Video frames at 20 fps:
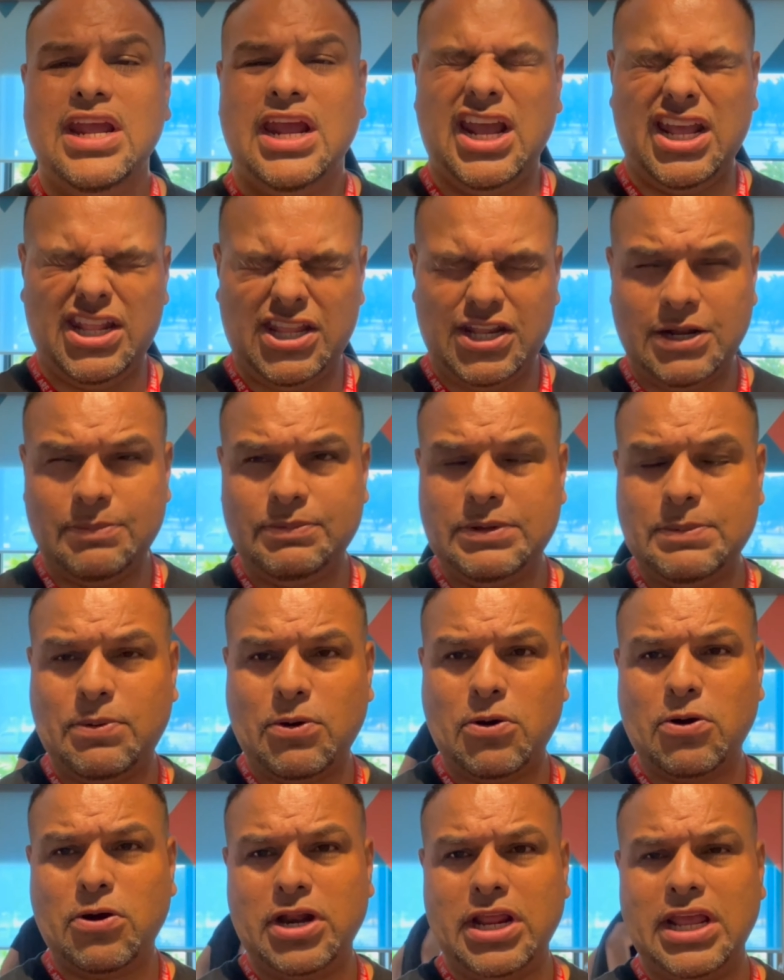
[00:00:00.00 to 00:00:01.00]
Ended up
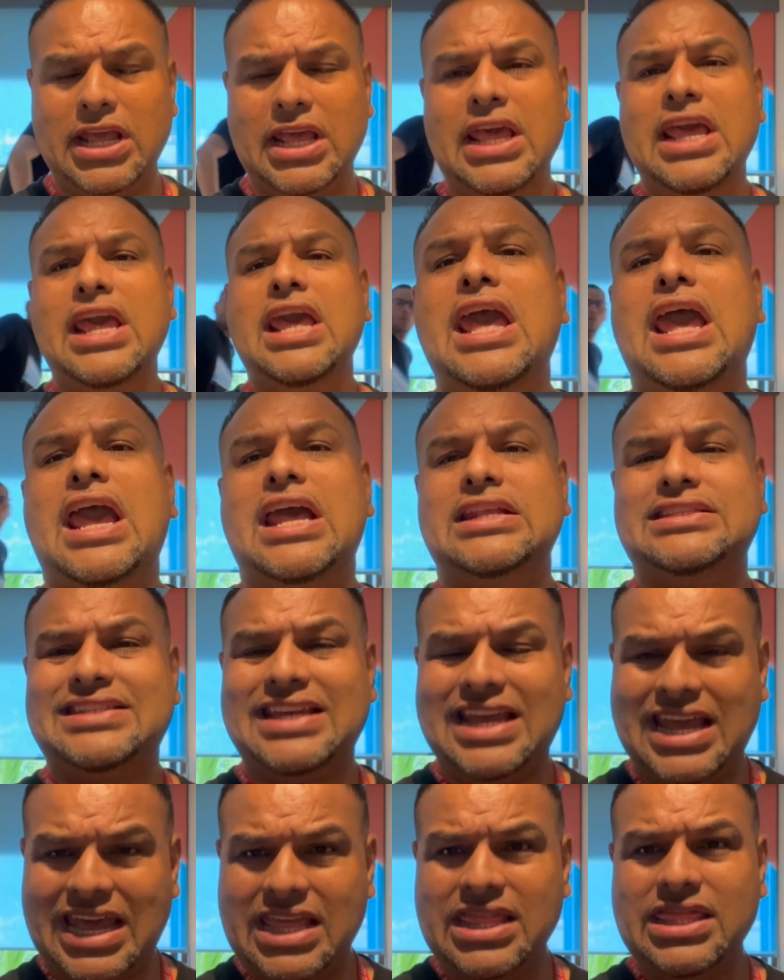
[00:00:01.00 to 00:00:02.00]
departing at
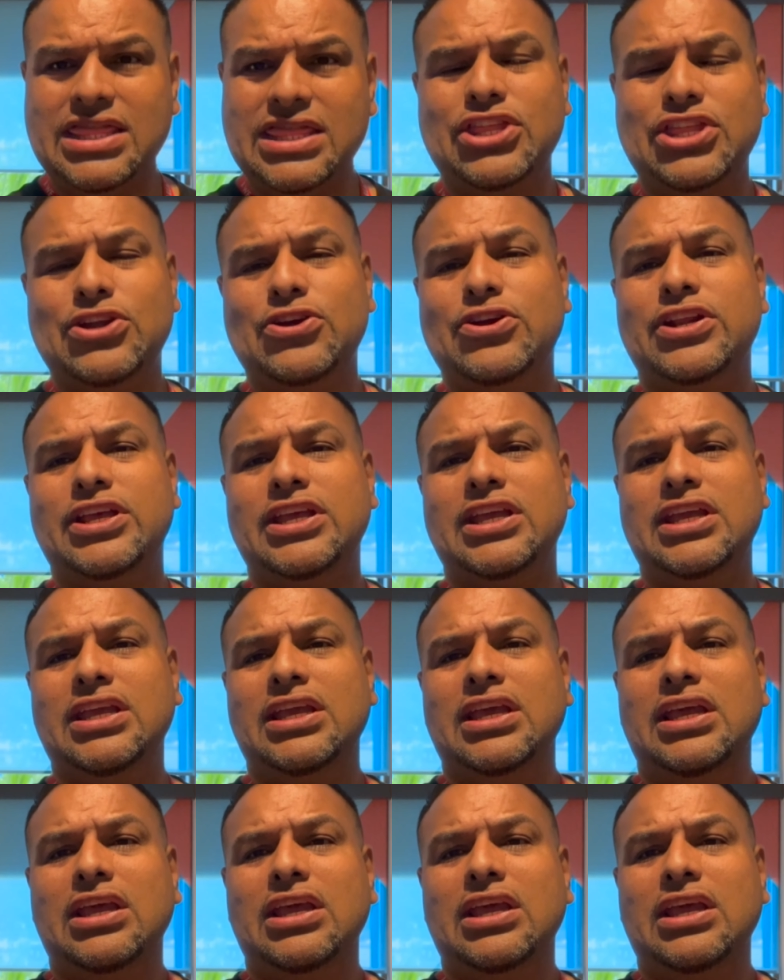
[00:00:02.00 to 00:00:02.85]
10:30.